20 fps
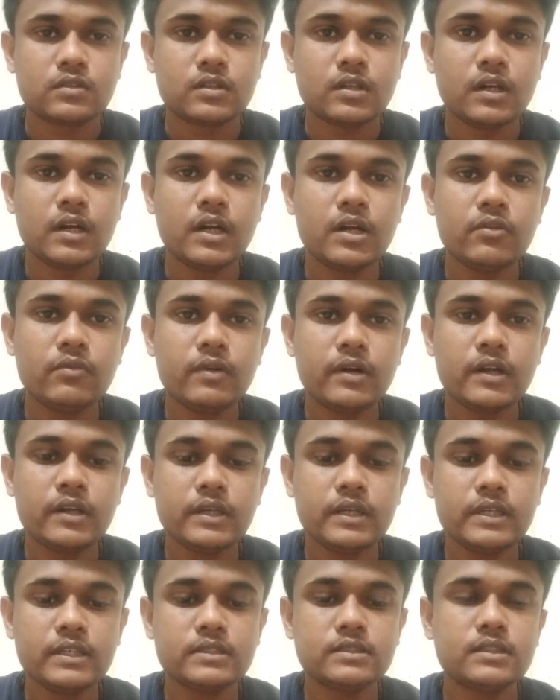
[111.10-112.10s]
Third one
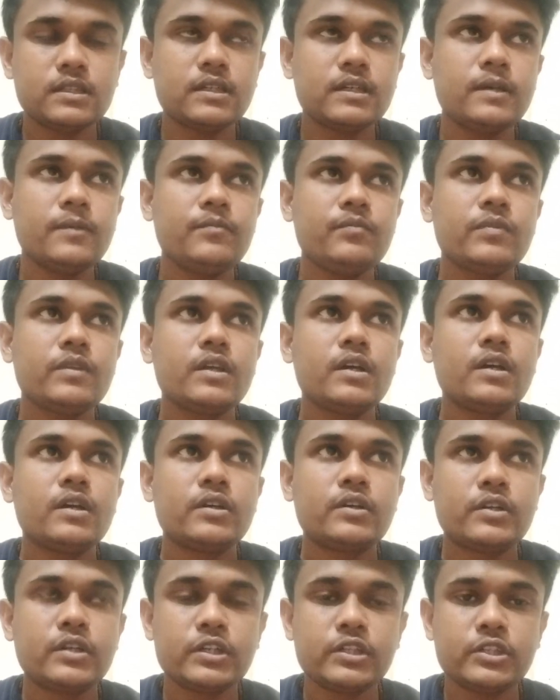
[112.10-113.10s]
is the
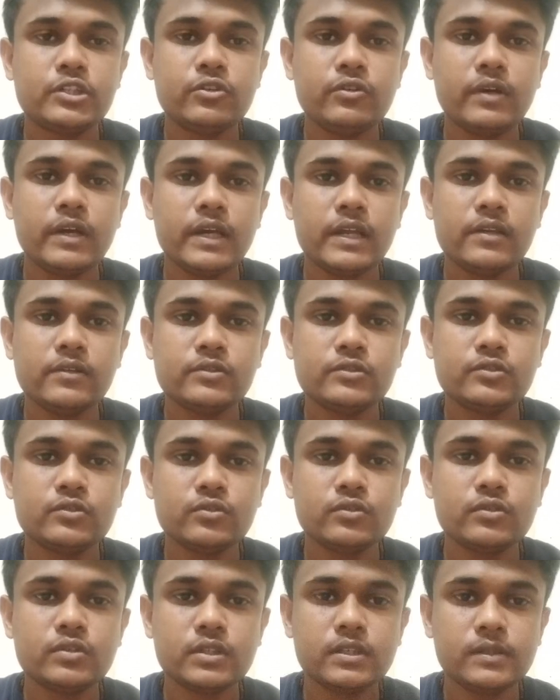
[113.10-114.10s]
tissue helps
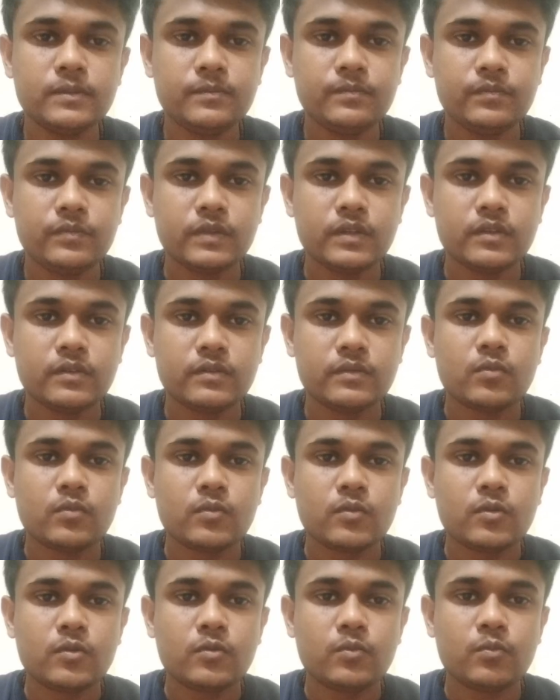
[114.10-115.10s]
to the
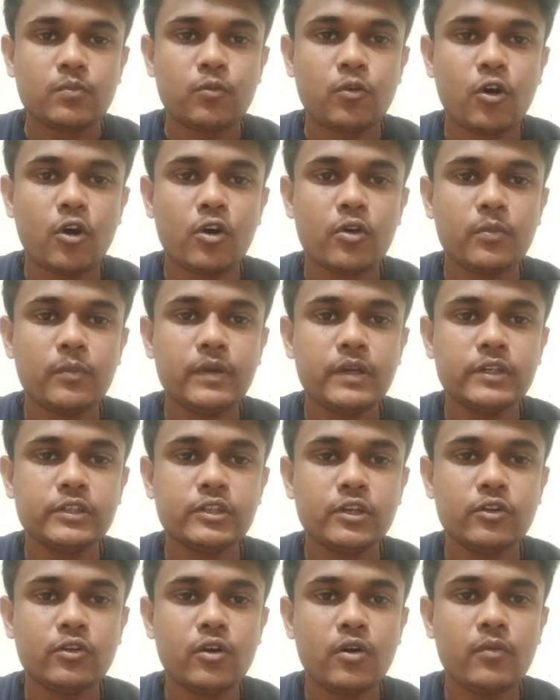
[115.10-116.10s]

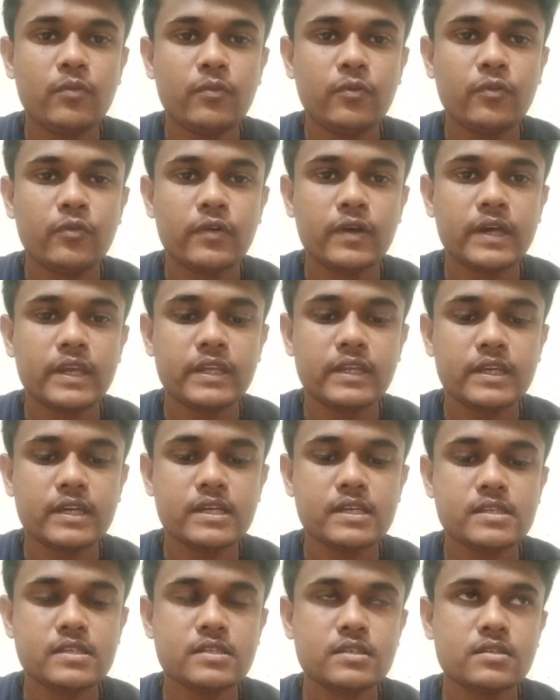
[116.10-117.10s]
formation of
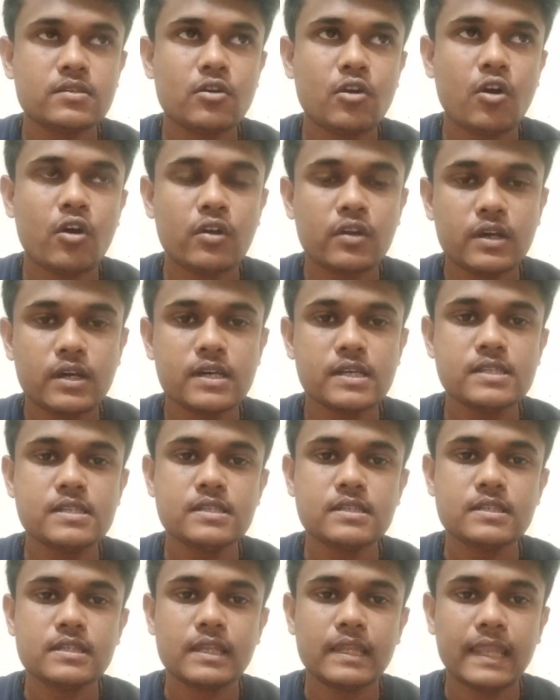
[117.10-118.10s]
various organs
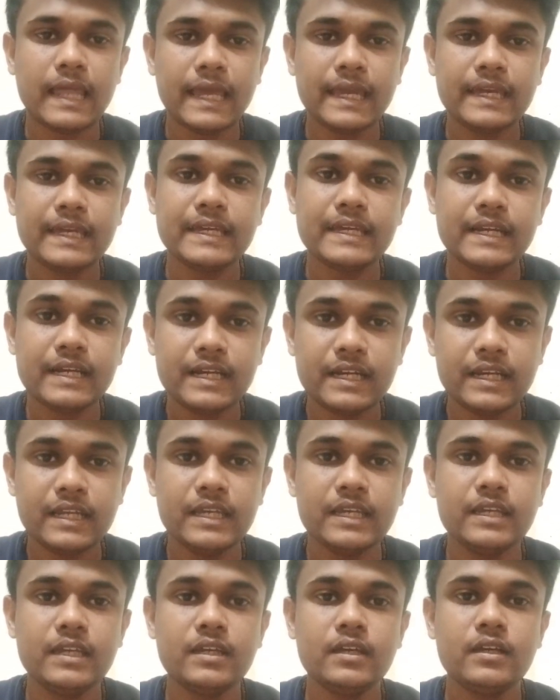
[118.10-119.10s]
like
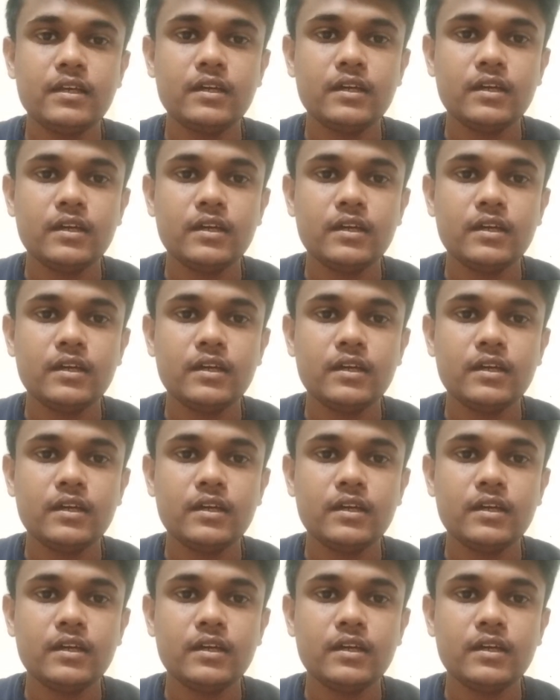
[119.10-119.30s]
kidney,